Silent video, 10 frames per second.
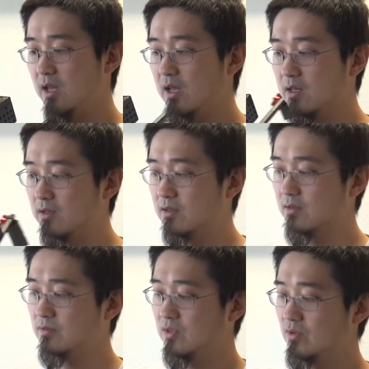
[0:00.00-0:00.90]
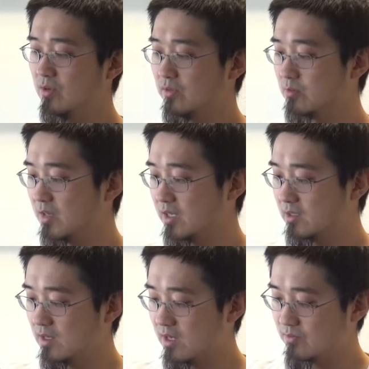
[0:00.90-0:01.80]
And with two of them, I
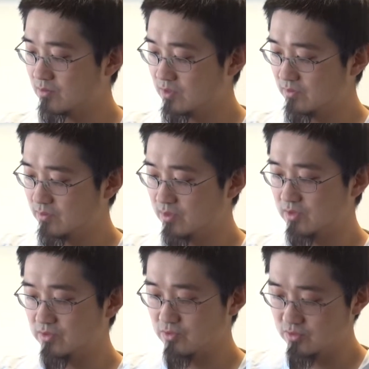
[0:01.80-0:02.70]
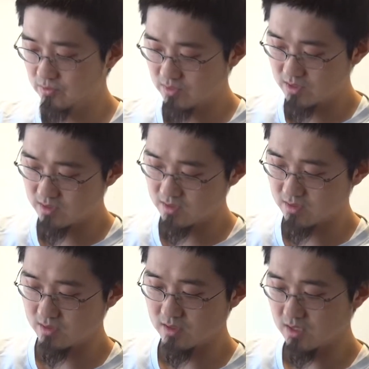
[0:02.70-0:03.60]
can have one for the zoom.
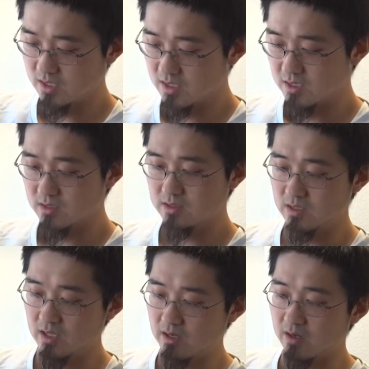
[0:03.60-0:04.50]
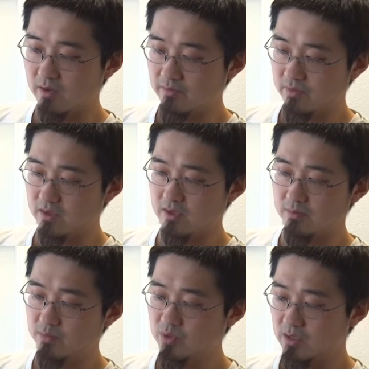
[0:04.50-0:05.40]
See here, I've
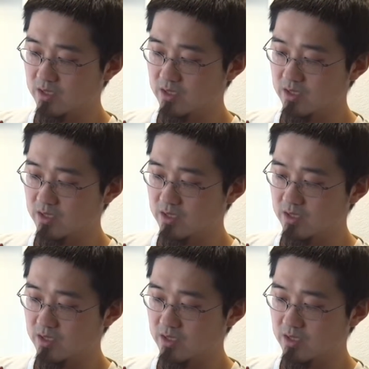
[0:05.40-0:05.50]
put